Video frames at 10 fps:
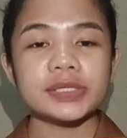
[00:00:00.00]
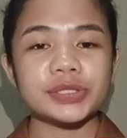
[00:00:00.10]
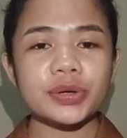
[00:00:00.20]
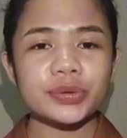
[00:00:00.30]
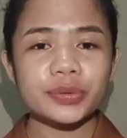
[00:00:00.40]

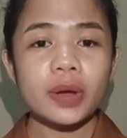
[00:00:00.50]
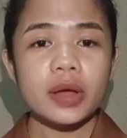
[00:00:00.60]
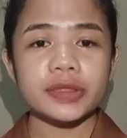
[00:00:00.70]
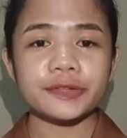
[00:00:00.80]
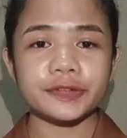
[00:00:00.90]
So,
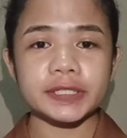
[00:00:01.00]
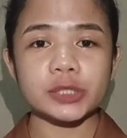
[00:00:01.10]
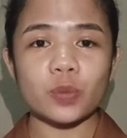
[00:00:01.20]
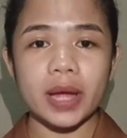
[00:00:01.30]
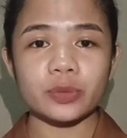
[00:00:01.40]
the
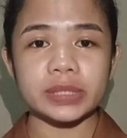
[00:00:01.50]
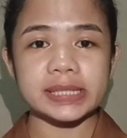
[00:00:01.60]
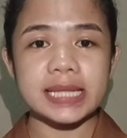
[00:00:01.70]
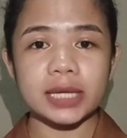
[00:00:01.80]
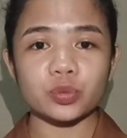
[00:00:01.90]
first one
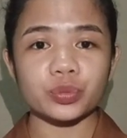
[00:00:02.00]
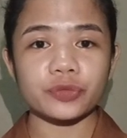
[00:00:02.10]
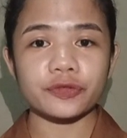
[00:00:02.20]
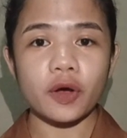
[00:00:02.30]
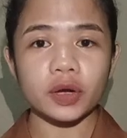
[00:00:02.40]
is that
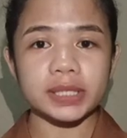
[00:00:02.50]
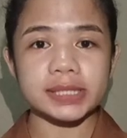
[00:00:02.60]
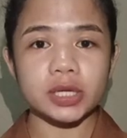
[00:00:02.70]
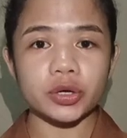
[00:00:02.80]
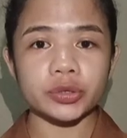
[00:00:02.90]

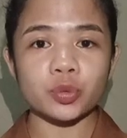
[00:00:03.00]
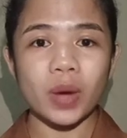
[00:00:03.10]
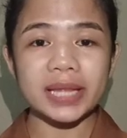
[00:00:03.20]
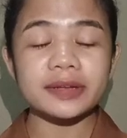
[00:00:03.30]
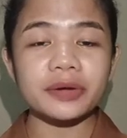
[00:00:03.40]
focus on
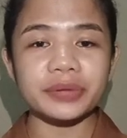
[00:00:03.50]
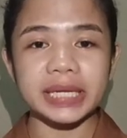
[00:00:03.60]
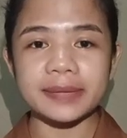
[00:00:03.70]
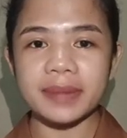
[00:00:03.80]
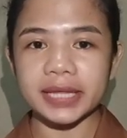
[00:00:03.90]
what
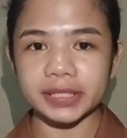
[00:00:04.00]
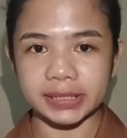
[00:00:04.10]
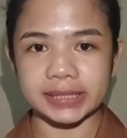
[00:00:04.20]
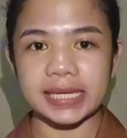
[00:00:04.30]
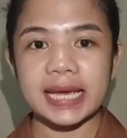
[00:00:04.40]
really
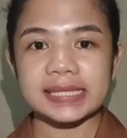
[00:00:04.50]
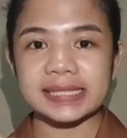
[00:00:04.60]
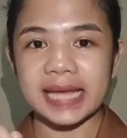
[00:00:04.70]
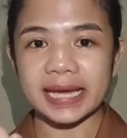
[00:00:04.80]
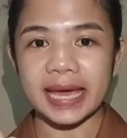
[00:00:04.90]
matters.
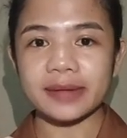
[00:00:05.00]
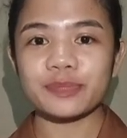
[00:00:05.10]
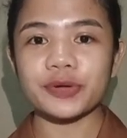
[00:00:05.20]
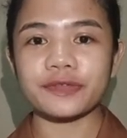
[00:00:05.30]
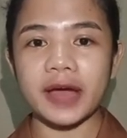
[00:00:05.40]

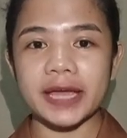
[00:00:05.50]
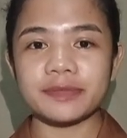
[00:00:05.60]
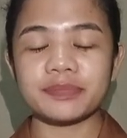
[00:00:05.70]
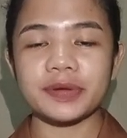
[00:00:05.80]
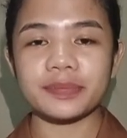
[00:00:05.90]
Second,
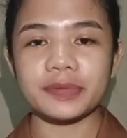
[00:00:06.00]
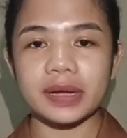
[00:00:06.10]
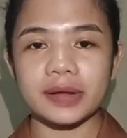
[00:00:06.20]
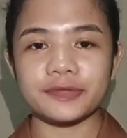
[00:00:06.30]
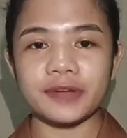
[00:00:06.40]
provide
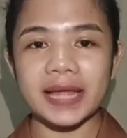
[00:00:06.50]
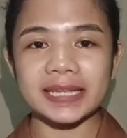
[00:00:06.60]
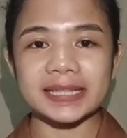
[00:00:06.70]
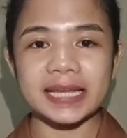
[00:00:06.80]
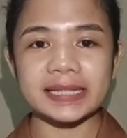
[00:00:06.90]

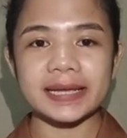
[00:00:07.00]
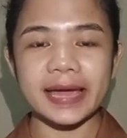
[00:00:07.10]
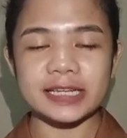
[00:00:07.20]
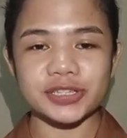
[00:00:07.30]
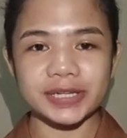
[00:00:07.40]
valid
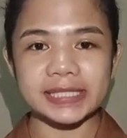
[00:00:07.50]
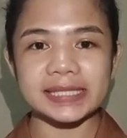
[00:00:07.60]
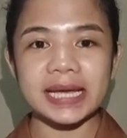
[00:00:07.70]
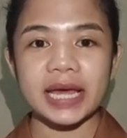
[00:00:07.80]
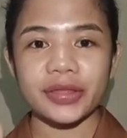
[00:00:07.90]

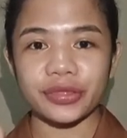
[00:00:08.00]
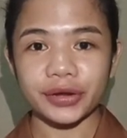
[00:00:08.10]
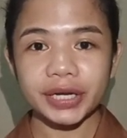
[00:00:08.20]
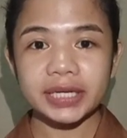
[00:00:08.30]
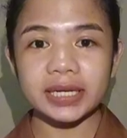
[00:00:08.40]
indications.
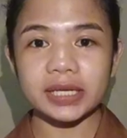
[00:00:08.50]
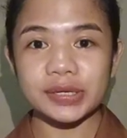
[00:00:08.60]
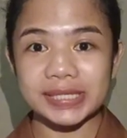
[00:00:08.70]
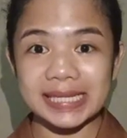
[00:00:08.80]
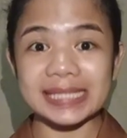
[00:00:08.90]
Third,
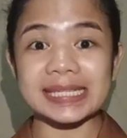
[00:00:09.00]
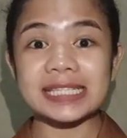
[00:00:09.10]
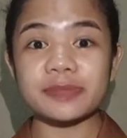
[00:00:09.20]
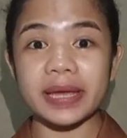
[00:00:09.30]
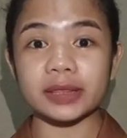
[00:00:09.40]
use
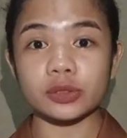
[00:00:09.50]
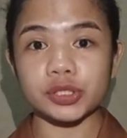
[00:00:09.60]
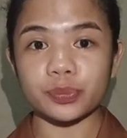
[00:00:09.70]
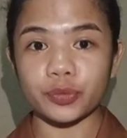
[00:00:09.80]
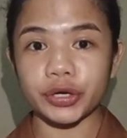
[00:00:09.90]
assessment to
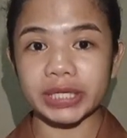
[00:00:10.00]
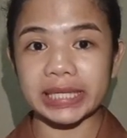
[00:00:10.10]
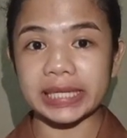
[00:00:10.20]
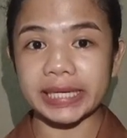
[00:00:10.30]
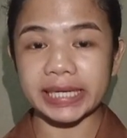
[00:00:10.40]

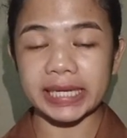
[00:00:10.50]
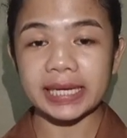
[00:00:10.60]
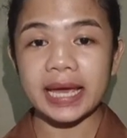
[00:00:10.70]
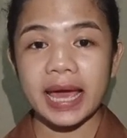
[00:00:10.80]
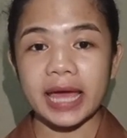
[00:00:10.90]
support
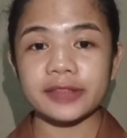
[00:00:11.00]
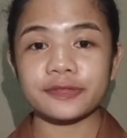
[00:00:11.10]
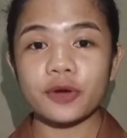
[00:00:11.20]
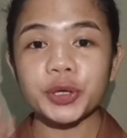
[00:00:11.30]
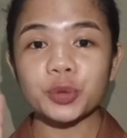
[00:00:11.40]
learning. And
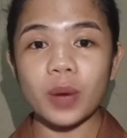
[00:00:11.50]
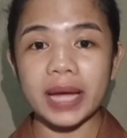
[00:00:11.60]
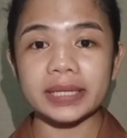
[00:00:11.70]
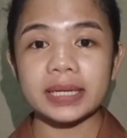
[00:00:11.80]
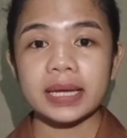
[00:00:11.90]
the fourth
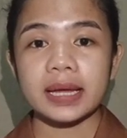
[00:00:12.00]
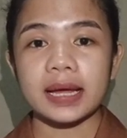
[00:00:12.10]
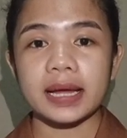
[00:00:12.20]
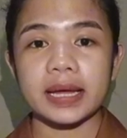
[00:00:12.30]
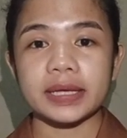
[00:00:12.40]
one,
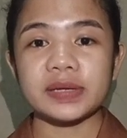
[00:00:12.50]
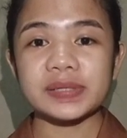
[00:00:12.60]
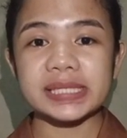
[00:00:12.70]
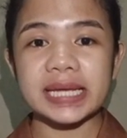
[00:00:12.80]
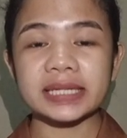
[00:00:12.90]

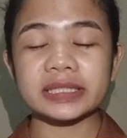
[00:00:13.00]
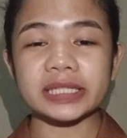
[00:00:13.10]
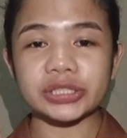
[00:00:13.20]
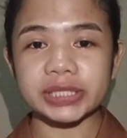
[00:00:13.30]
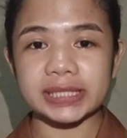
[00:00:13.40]
using
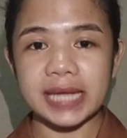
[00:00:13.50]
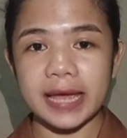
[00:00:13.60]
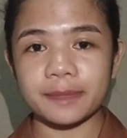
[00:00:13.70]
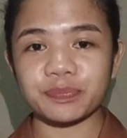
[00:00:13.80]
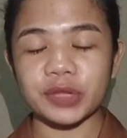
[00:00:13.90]
teachers'
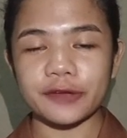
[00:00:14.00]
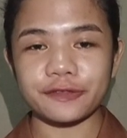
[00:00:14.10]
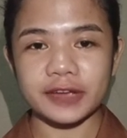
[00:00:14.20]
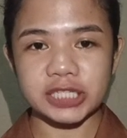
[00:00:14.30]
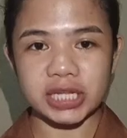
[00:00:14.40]
time
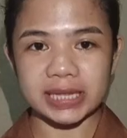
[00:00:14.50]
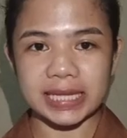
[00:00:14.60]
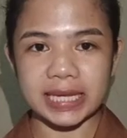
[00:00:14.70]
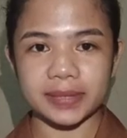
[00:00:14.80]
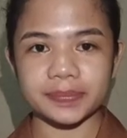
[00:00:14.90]

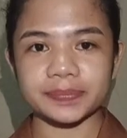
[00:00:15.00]
efficiently.